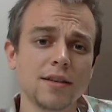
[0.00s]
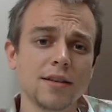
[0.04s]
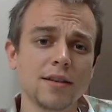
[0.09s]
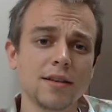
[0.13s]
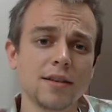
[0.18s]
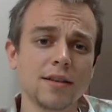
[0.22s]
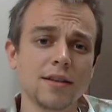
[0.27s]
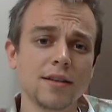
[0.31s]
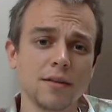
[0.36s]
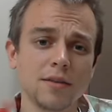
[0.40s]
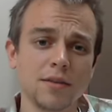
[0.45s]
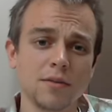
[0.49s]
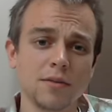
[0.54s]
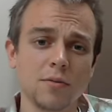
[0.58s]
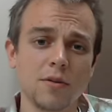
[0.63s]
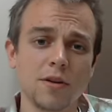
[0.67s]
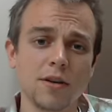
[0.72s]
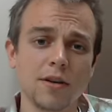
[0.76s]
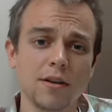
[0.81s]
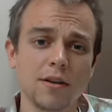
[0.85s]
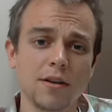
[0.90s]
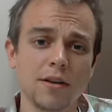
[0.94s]
but I just
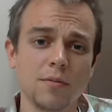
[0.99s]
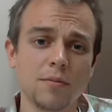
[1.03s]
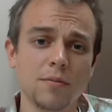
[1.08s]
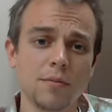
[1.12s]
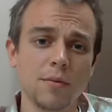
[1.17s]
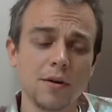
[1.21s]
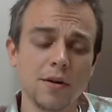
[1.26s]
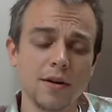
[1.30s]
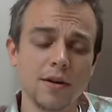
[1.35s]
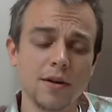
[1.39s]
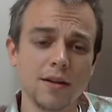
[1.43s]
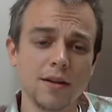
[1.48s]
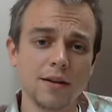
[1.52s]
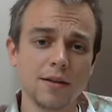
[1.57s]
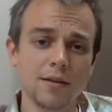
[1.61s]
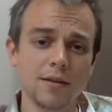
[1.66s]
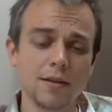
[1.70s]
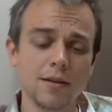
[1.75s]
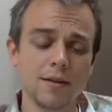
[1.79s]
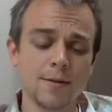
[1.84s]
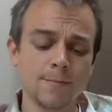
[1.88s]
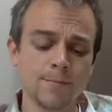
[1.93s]
wanted to point that
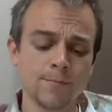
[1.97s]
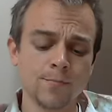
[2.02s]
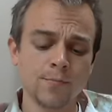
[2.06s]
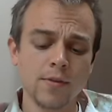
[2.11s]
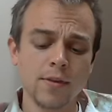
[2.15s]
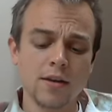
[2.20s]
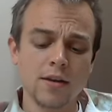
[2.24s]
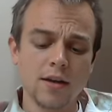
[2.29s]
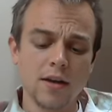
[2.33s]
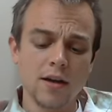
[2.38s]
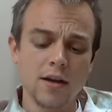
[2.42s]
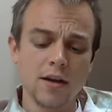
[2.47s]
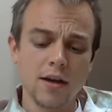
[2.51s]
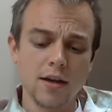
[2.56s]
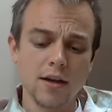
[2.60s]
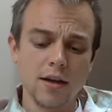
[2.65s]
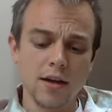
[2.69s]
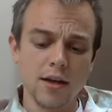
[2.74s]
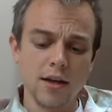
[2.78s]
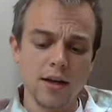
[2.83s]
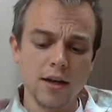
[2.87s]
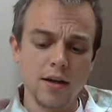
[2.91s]
out there.
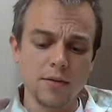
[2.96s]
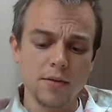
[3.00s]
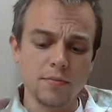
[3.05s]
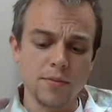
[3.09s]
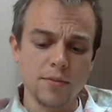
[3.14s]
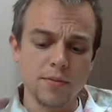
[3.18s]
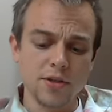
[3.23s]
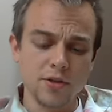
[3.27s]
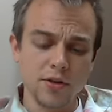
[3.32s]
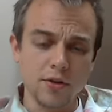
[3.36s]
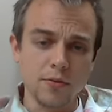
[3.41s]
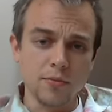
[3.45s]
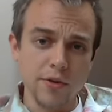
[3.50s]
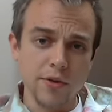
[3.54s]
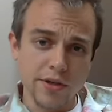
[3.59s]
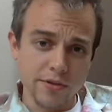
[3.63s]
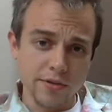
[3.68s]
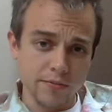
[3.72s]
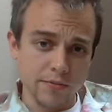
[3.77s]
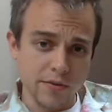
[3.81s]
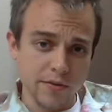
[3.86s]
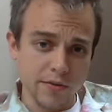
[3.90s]
Be sure to
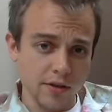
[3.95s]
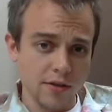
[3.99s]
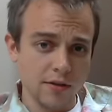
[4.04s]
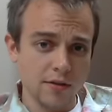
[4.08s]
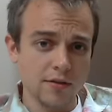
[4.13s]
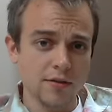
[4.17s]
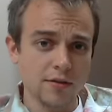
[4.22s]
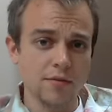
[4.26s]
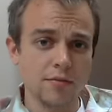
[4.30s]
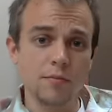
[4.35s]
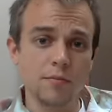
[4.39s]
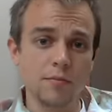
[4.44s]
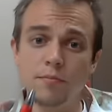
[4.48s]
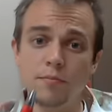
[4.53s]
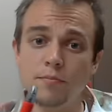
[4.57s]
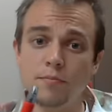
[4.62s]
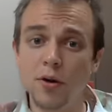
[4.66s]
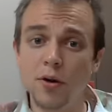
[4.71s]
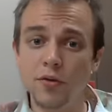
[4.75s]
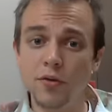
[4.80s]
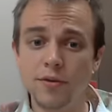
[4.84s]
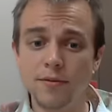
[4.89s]
read your book.
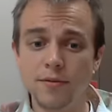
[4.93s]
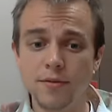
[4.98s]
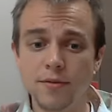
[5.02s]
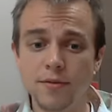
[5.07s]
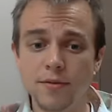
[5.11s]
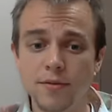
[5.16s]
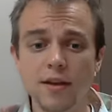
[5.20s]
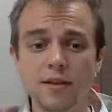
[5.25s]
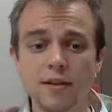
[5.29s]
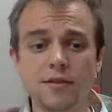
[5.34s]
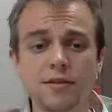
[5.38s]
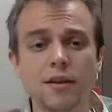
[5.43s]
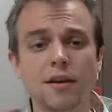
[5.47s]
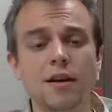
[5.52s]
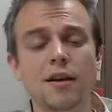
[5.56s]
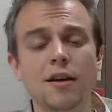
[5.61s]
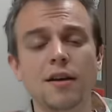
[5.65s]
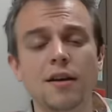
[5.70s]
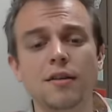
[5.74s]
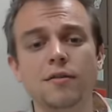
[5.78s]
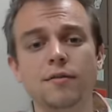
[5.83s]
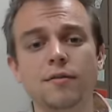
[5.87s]
Both of you guys
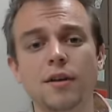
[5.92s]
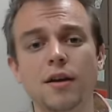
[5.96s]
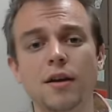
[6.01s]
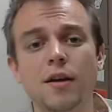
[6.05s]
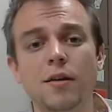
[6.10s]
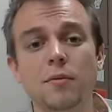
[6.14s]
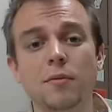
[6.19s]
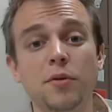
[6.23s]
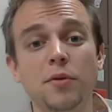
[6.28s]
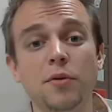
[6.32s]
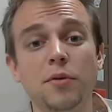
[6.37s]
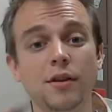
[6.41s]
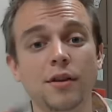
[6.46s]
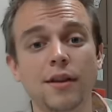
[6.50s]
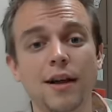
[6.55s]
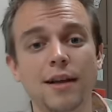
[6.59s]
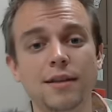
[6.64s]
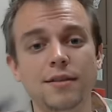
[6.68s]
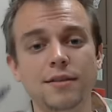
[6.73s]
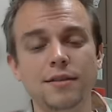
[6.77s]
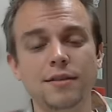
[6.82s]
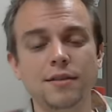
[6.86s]
have, or both
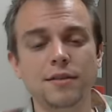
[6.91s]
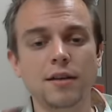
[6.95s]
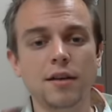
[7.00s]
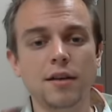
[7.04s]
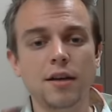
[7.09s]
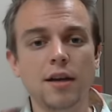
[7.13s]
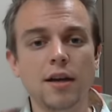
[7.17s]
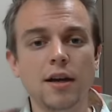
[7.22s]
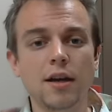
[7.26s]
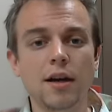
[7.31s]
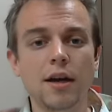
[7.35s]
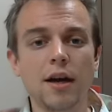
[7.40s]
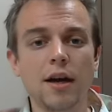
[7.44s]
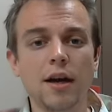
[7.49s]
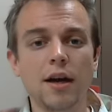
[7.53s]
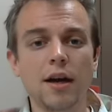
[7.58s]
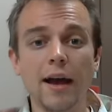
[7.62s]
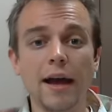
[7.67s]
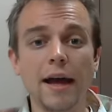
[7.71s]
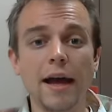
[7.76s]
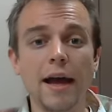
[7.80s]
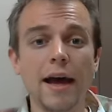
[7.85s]
classes,
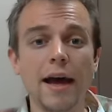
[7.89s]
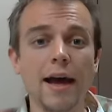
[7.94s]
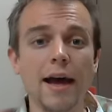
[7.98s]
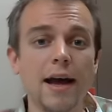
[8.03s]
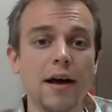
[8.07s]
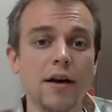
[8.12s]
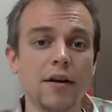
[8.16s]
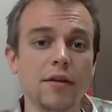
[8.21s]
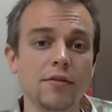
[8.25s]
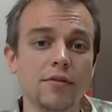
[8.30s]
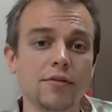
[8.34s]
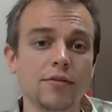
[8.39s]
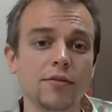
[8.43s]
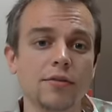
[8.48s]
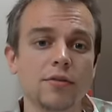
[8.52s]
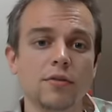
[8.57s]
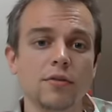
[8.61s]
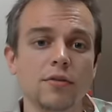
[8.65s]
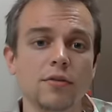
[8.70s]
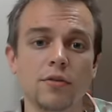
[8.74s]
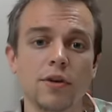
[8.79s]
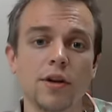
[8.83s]
have
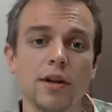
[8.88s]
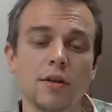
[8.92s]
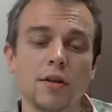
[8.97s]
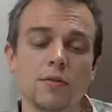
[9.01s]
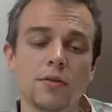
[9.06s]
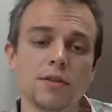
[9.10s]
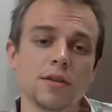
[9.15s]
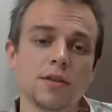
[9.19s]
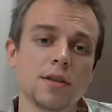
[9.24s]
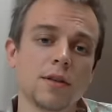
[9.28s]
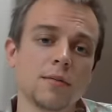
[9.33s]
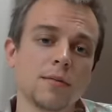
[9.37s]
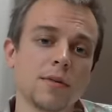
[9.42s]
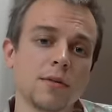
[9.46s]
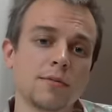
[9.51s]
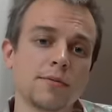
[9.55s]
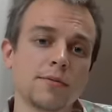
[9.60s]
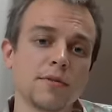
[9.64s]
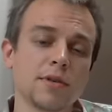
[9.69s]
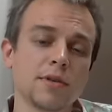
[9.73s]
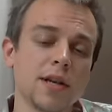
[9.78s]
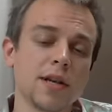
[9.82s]
reading quizzes coming
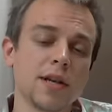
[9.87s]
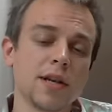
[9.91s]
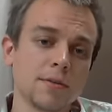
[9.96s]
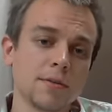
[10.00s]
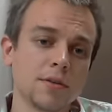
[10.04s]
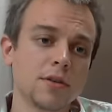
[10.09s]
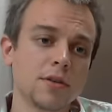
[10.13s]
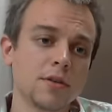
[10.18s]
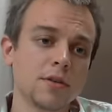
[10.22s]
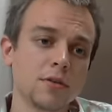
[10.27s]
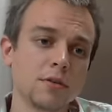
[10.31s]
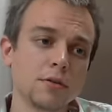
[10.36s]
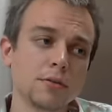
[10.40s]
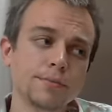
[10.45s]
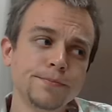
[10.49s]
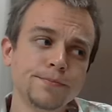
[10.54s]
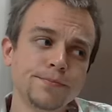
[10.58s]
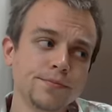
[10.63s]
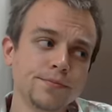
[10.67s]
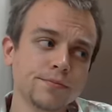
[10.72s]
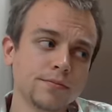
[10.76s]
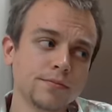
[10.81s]
up for Chapter 2.